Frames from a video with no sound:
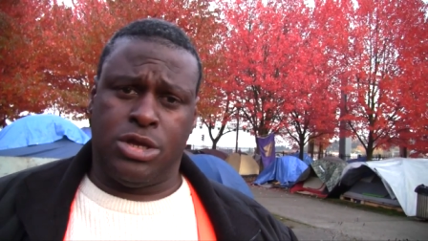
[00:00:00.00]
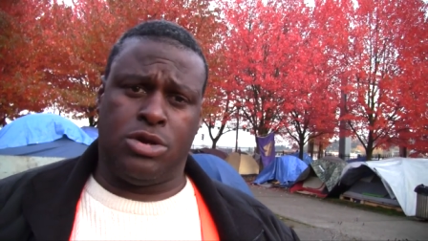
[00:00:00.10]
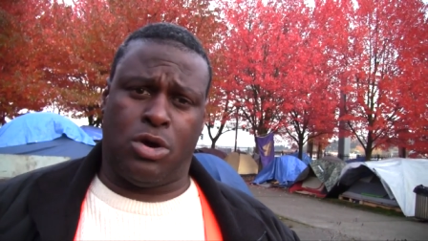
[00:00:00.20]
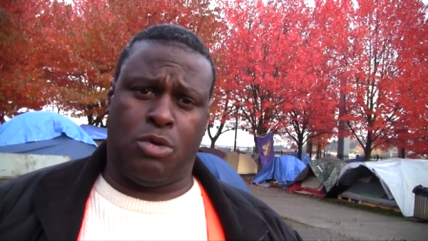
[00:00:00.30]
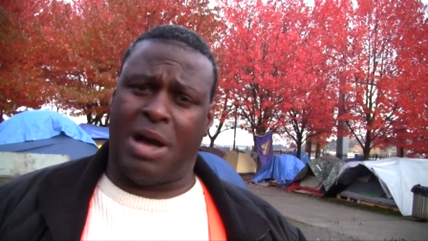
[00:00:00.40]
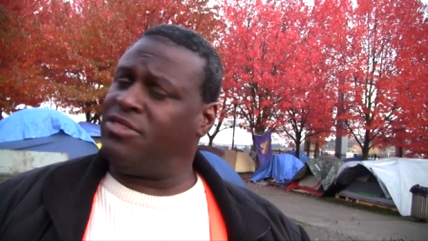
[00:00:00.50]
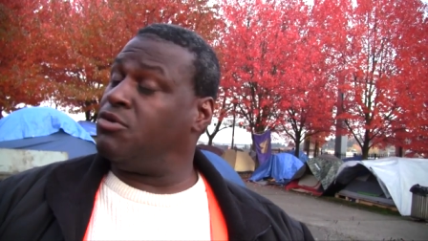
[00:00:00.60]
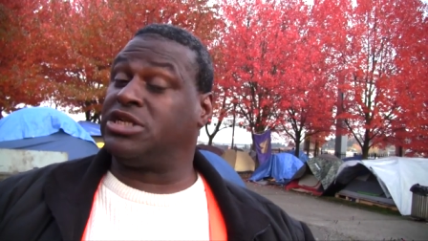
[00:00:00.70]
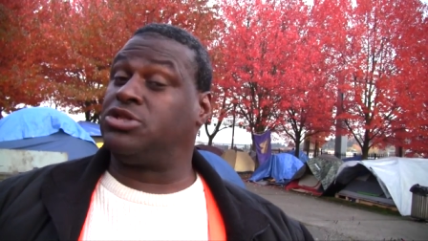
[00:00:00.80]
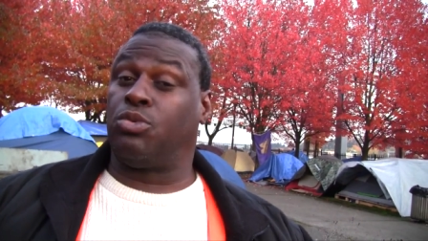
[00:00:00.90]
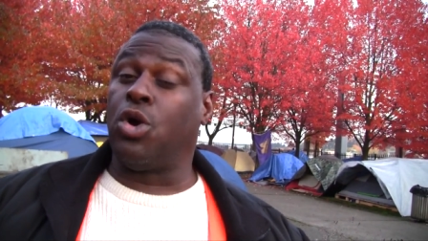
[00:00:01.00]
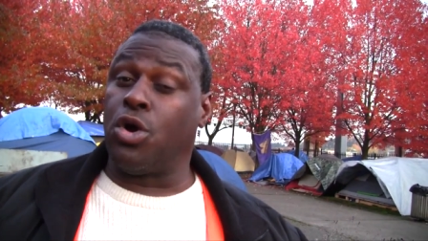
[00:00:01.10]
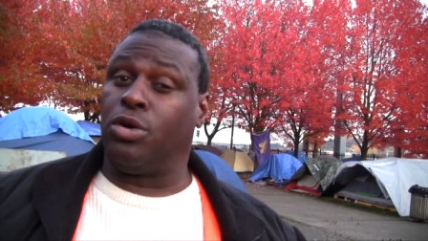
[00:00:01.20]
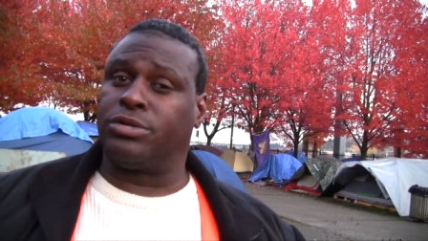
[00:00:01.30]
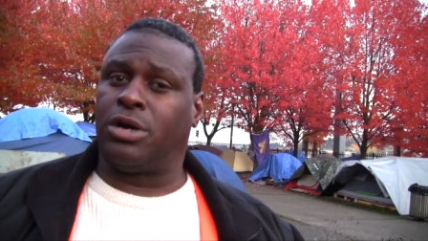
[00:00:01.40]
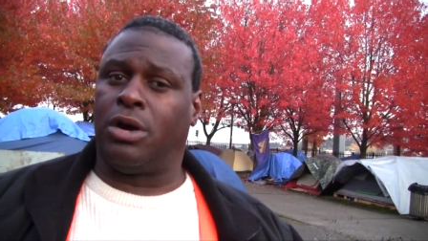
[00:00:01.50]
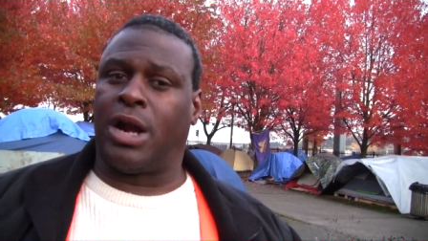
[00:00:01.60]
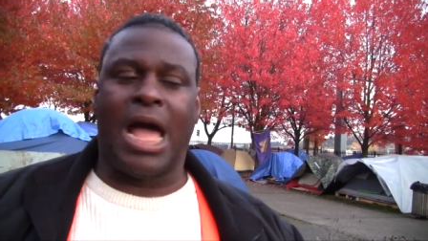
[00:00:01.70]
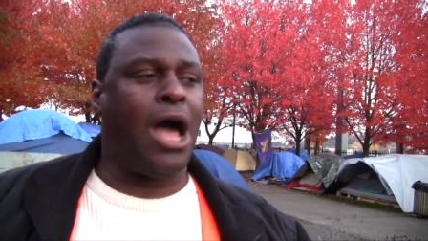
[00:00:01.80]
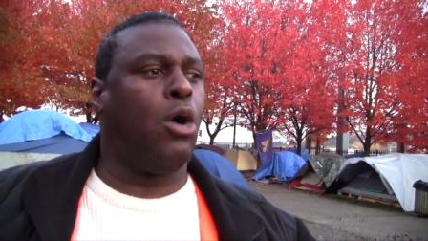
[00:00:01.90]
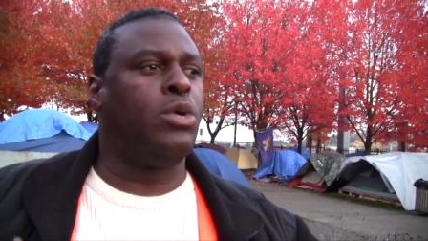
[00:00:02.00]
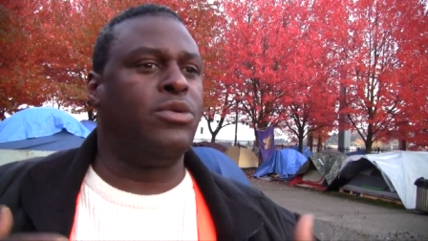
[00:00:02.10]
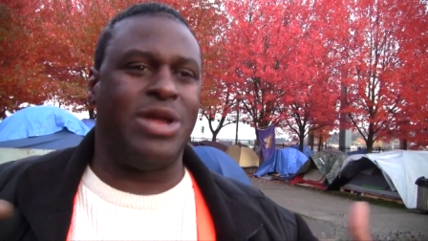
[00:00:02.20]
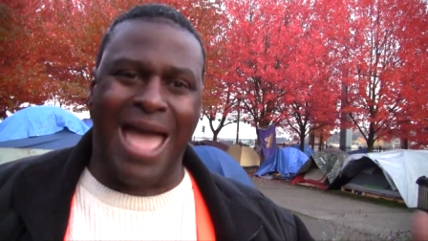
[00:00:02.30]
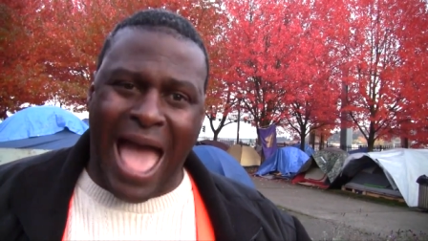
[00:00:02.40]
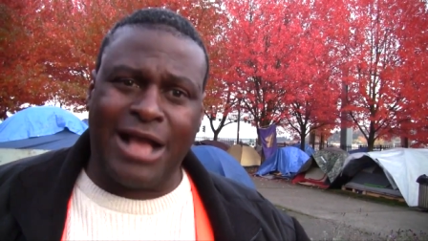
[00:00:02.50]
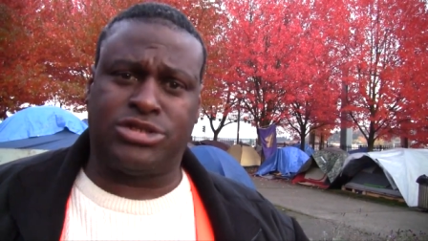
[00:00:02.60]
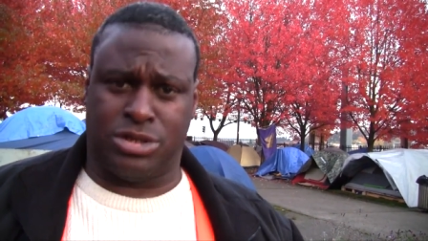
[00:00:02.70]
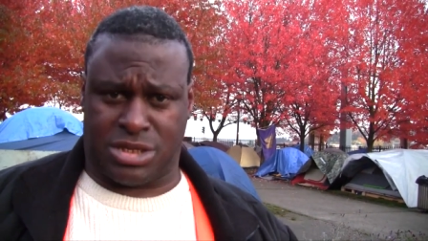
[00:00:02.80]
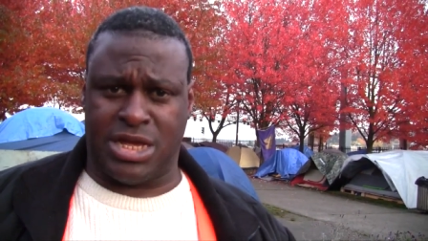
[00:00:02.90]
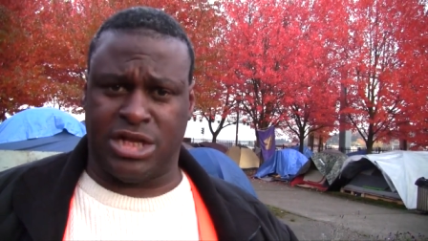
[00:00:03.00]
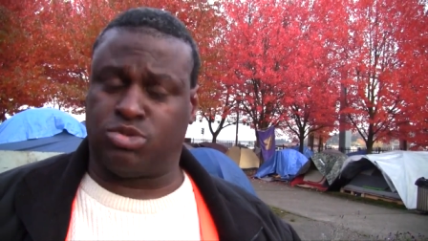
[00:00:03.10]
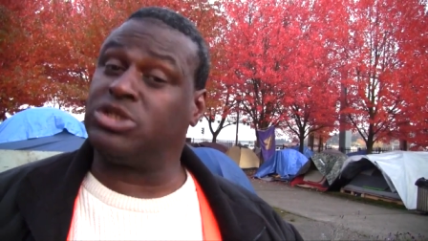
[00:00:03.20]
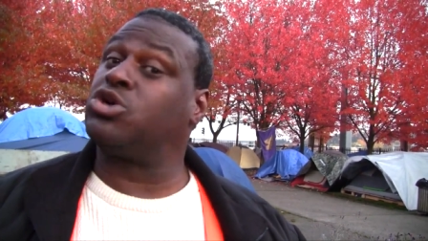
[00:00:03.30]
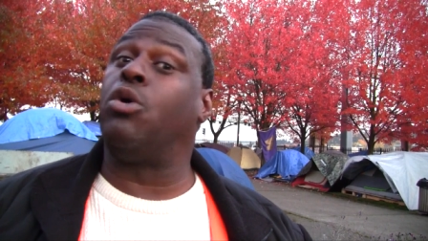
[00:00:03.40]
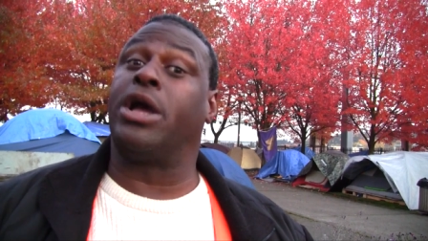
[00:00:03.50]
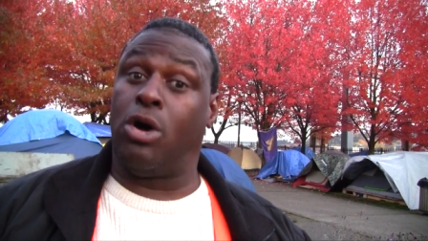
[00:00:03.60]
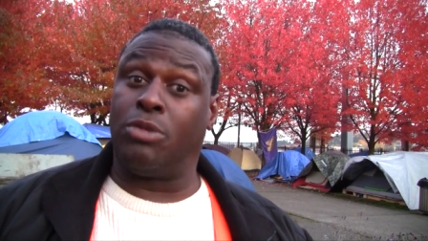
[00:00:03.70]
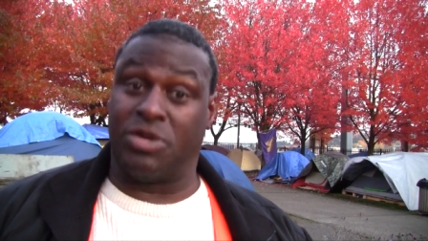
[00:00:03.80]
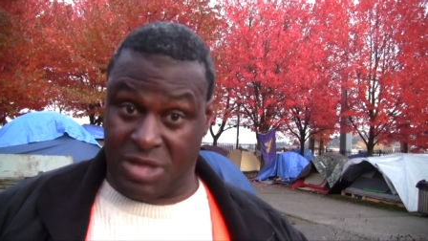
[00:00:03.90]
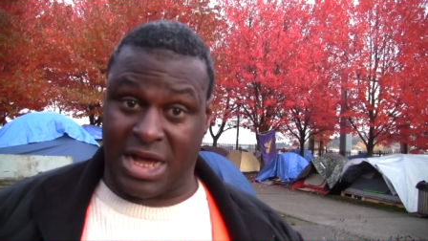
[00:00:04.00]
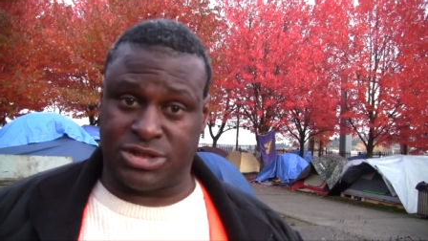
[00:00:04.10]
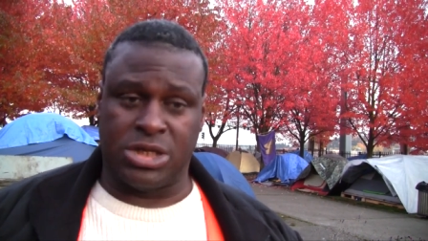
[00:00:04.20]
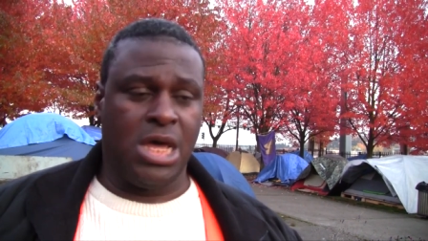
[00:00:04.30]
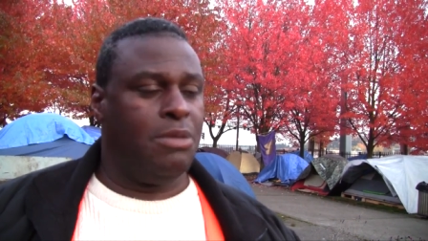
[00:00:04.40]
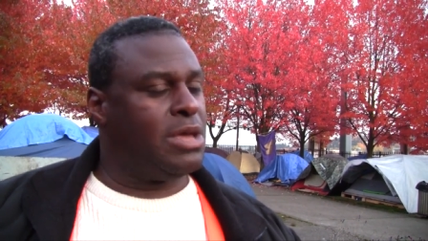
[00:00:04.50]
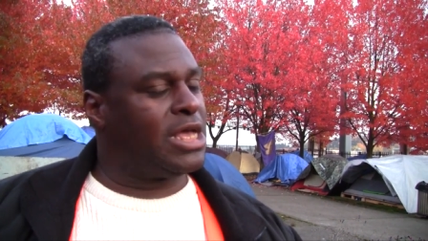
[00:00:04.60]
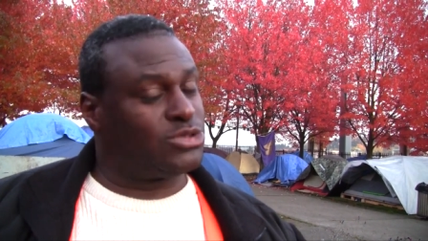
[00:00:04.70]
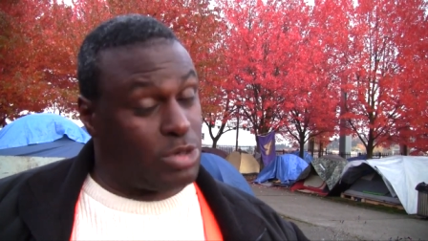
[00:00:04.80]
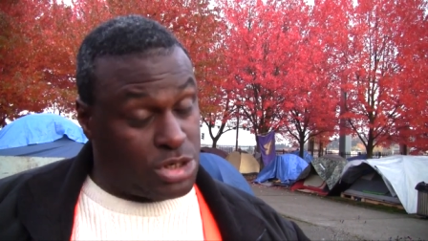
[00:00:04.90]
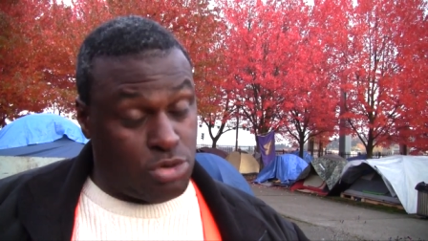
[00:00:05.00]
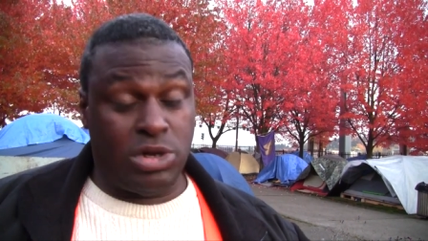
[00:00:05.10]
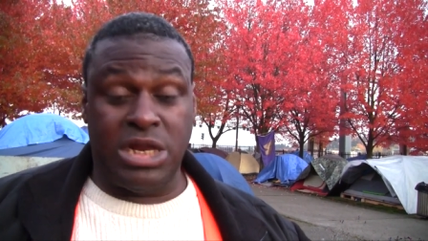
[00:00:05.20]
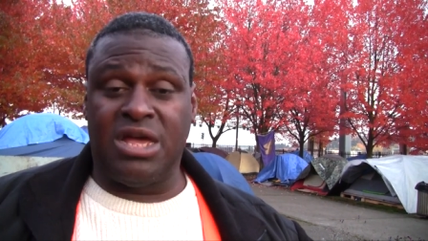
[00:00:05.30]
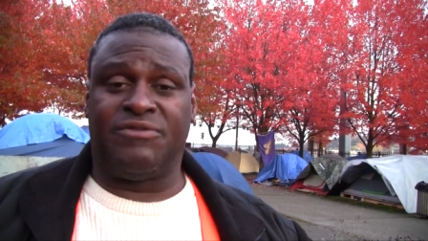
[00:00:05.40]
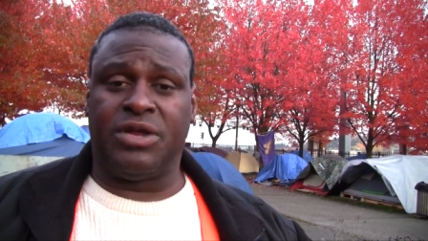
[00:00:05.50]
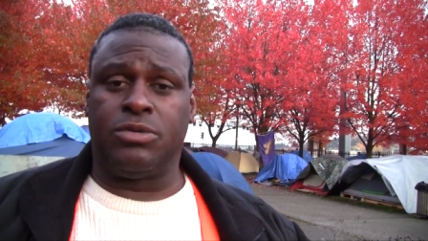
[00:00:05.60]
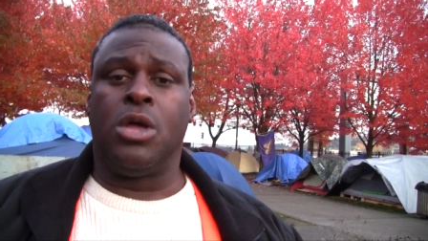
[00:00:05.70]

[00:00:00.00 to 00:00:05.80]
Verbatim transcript: you know, by the rest of the world or how we react to things, what's going on with us. Because we do live in